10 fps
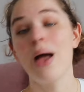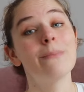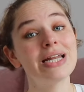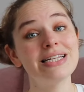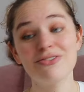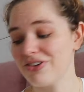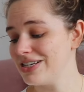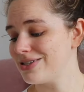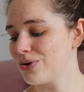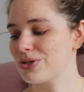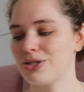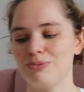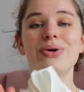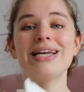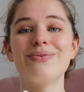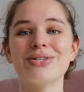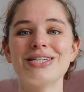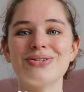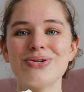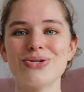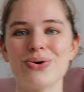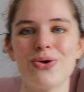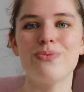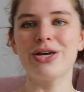But I did find socks. Quickly wanted to show you